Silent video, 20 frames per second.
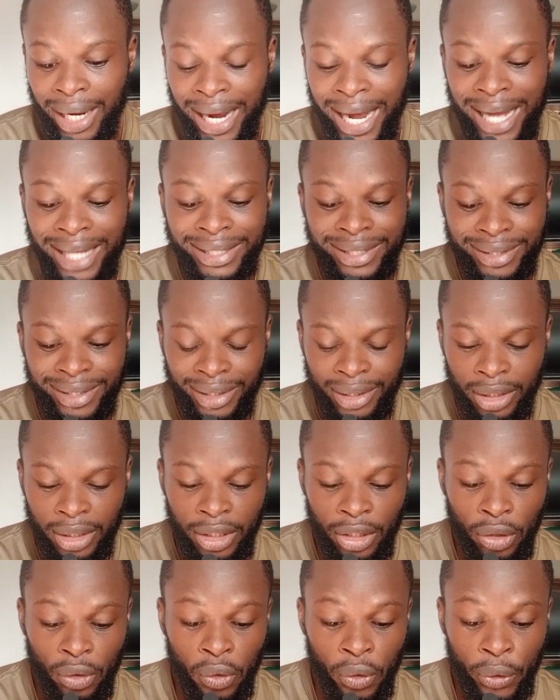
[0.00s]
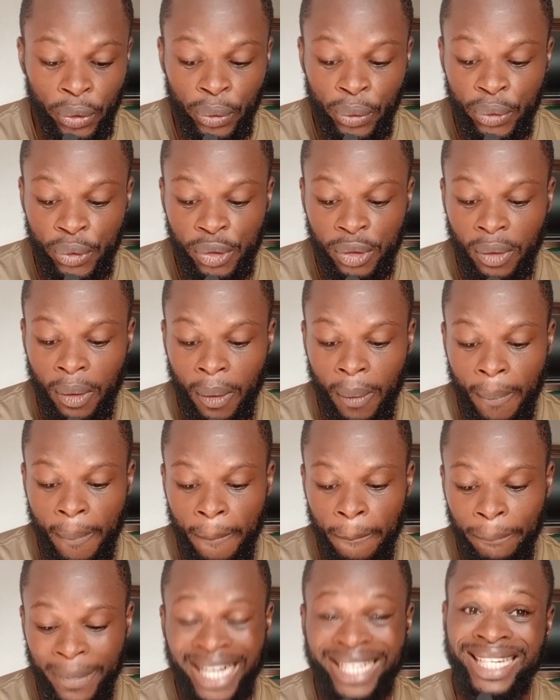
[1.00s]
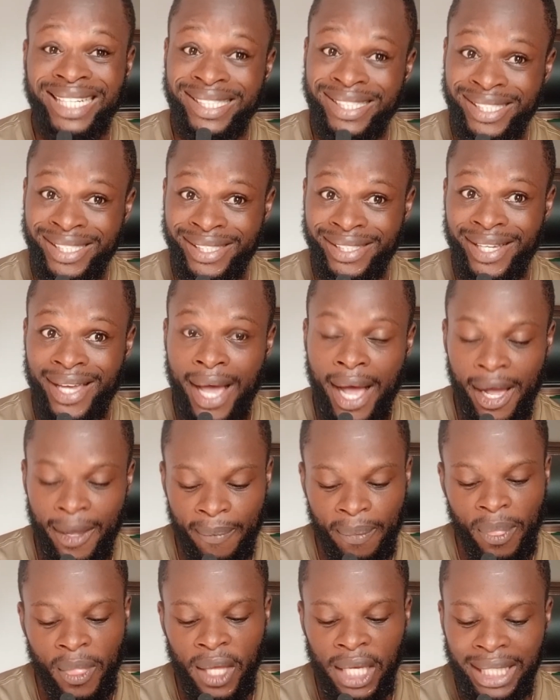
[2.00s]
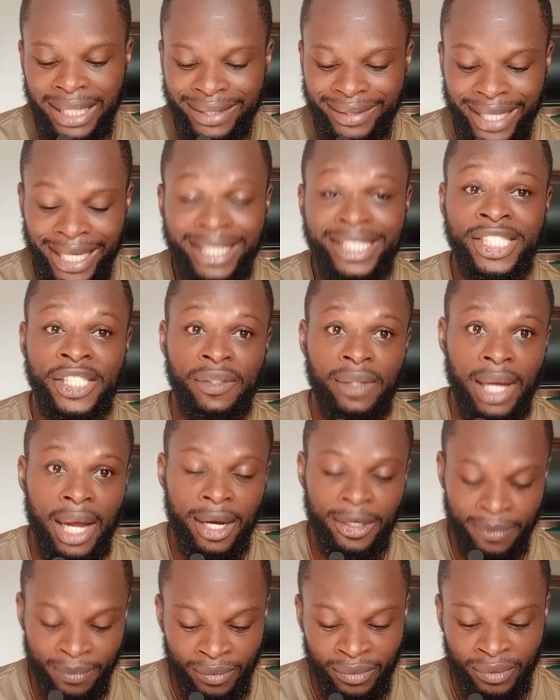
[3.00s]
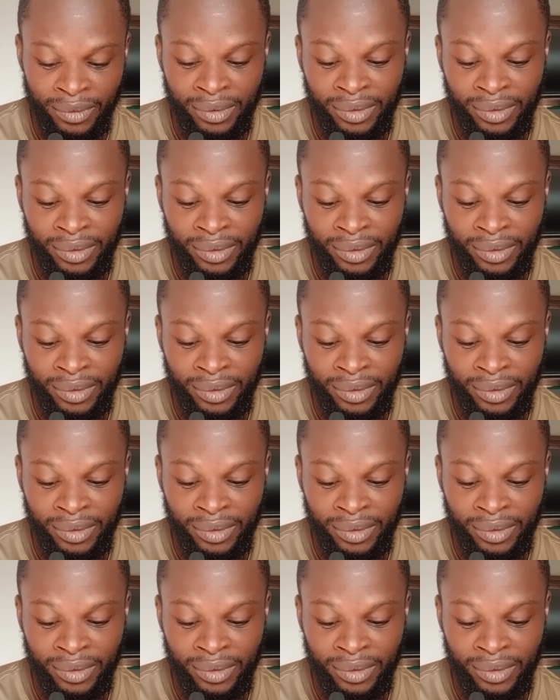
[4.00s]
had a huge market share in Nigeria,